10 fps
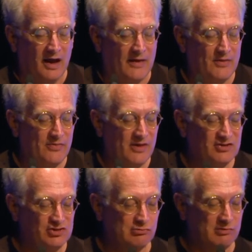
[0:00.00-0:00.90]
And then
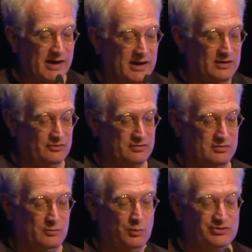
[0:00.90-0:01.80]
there's Grade,
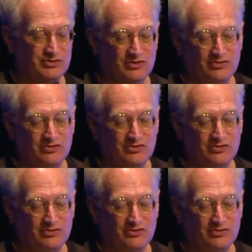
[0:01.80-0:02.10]
which is